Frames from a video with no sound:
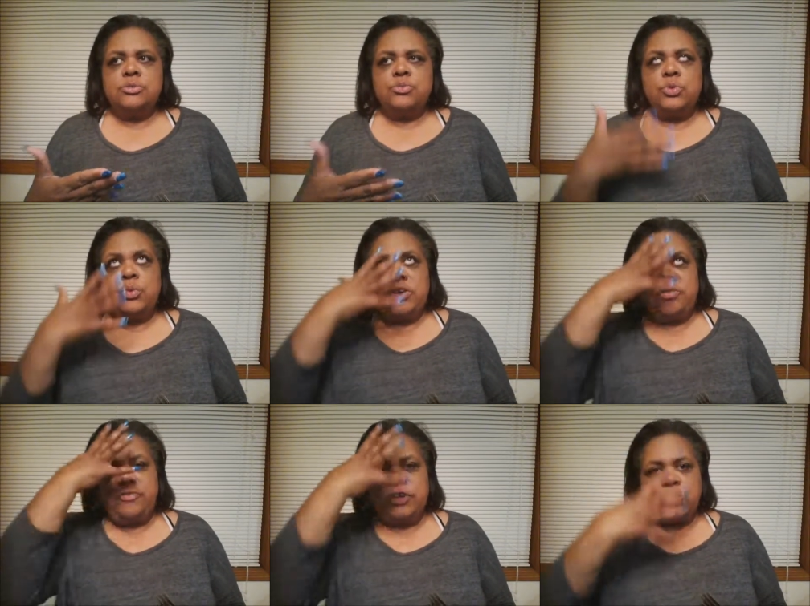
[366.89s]
When we
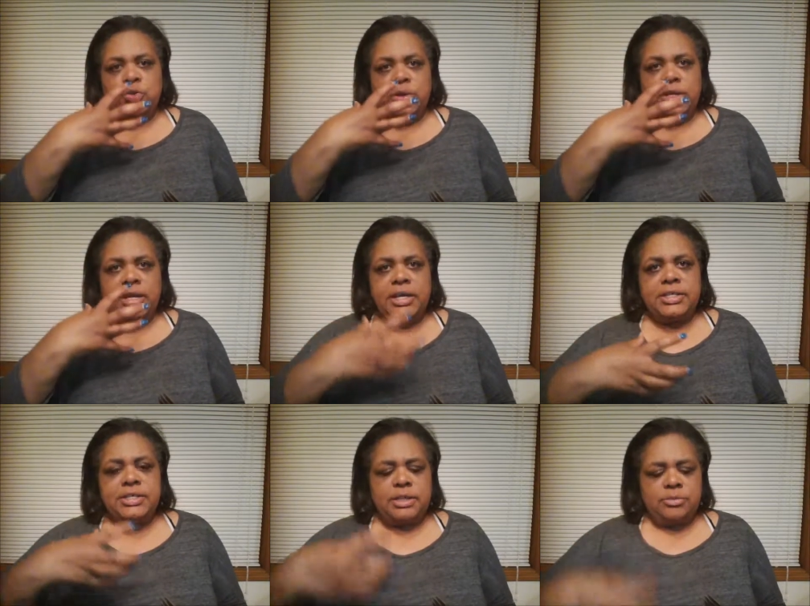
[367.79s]

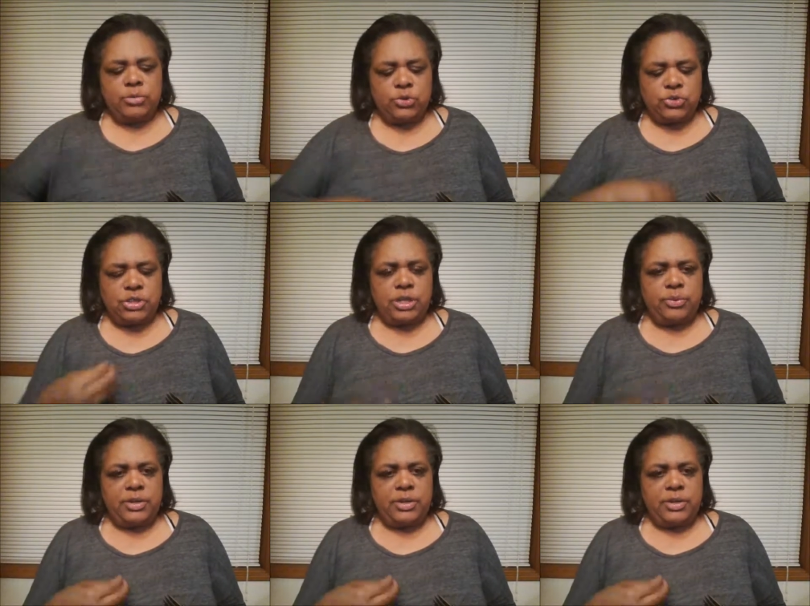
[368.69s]
visualize the emotion that